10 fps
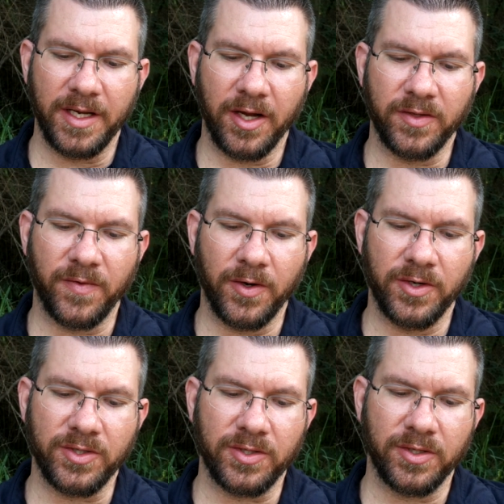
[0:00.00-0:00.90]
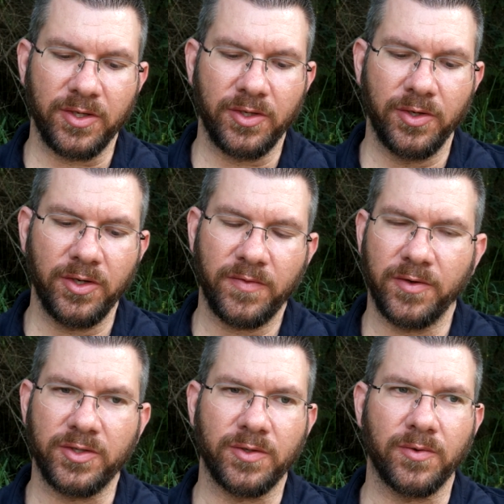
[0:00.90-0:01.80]
Now, as far as cooked
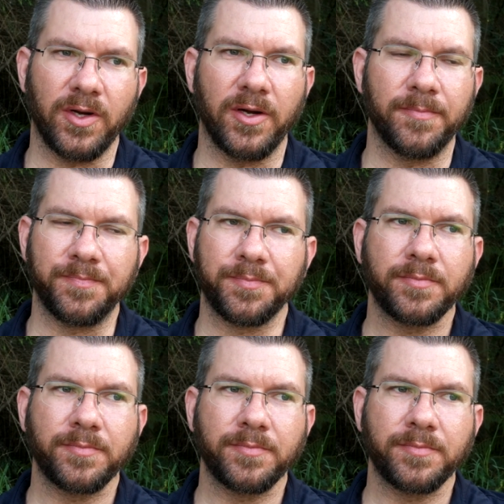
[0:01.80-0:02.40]
versus raw,